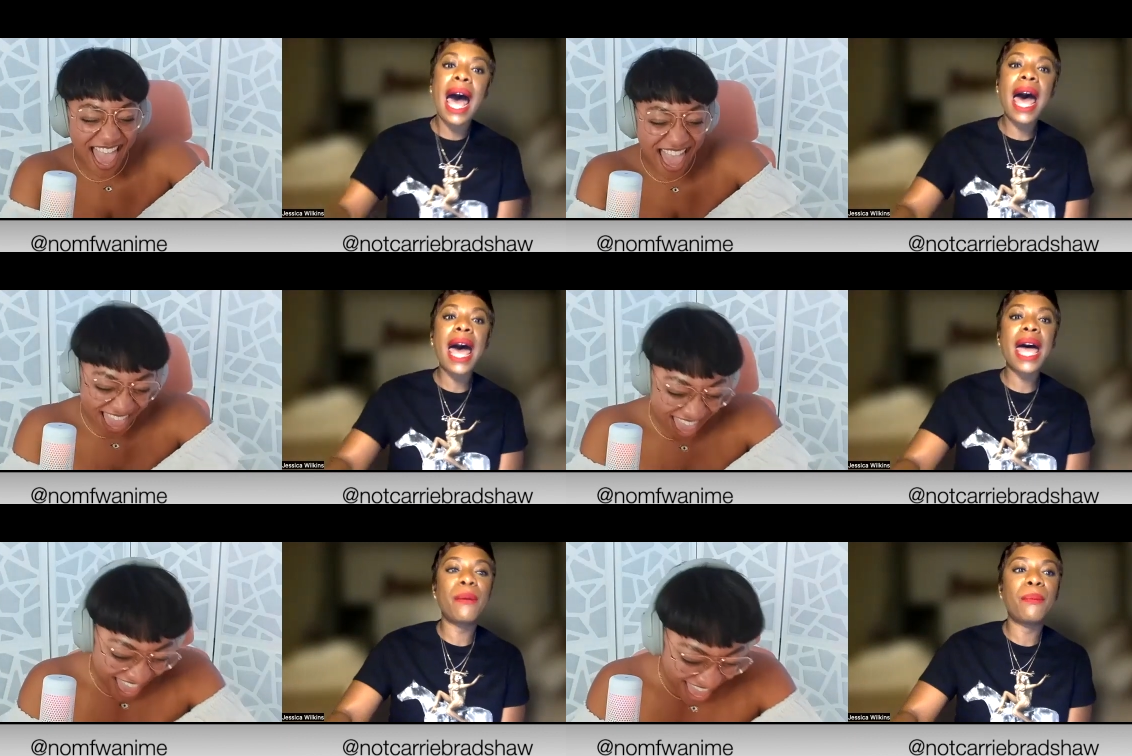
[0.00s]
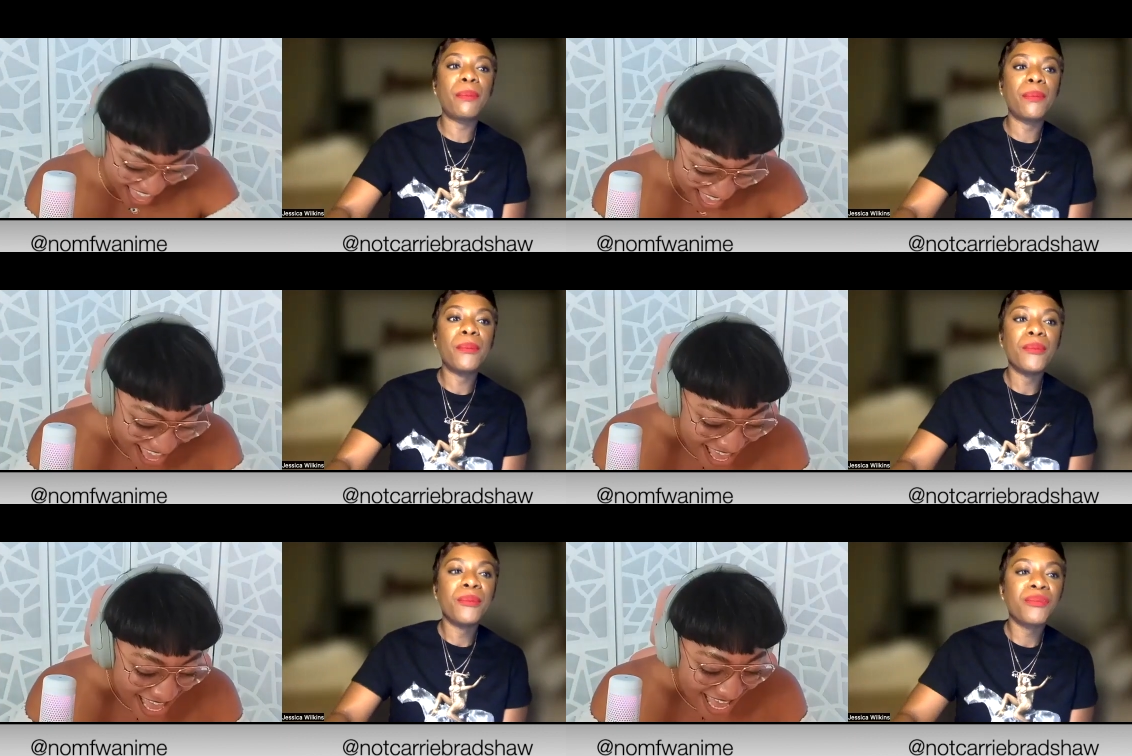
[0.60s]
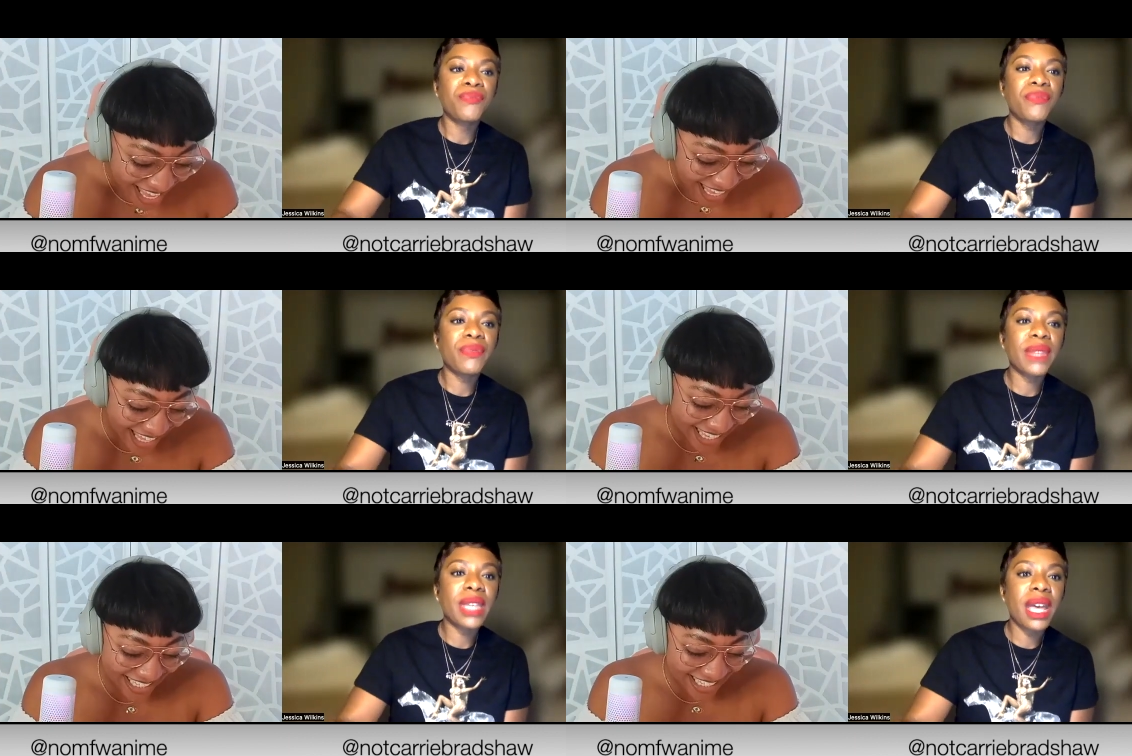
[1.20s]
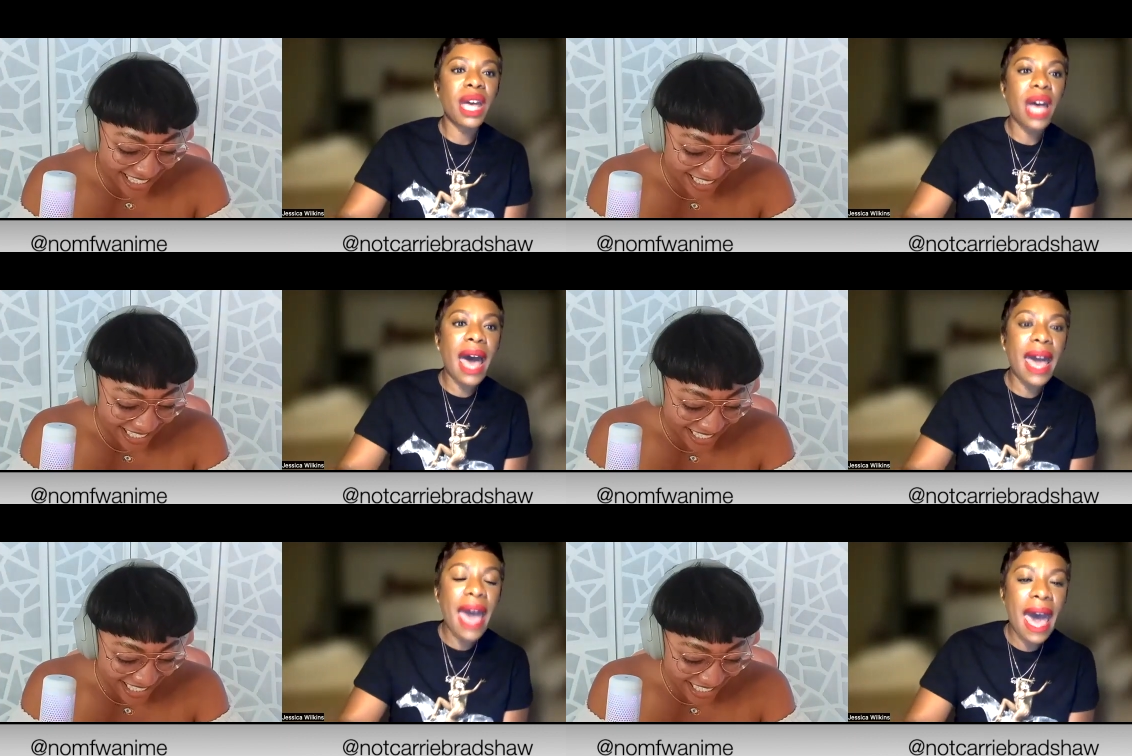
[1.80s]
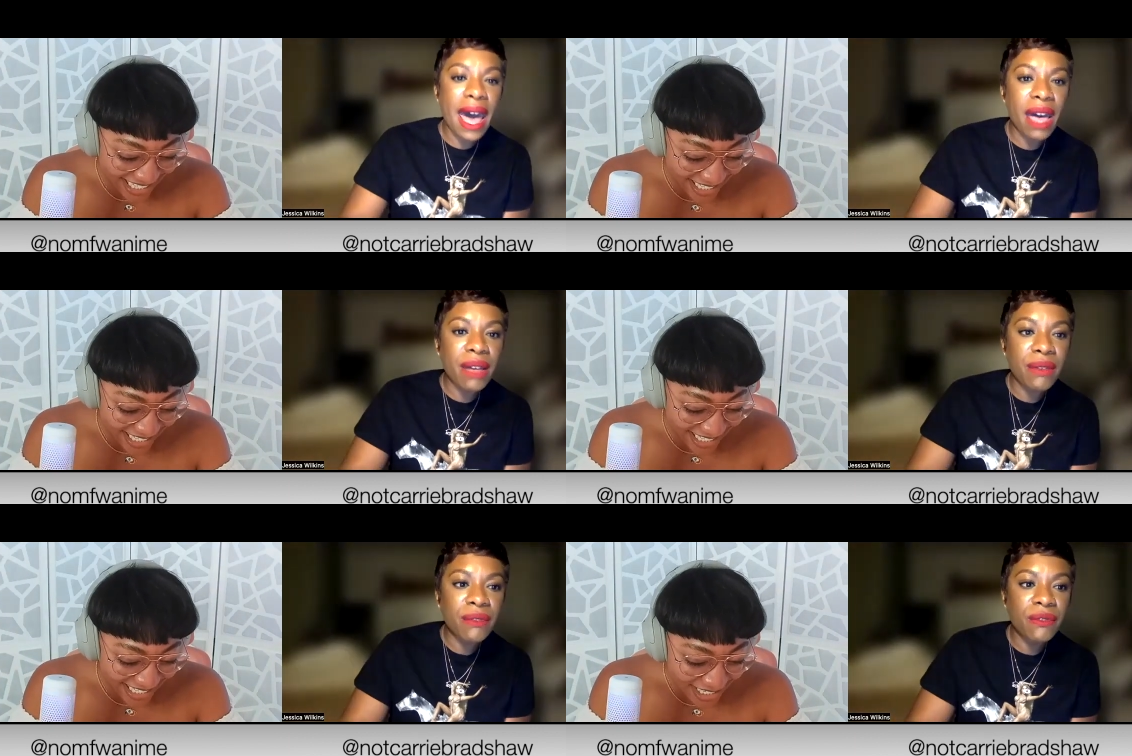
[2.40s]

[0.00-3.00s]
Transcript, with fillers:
Speaker 1: um, I have,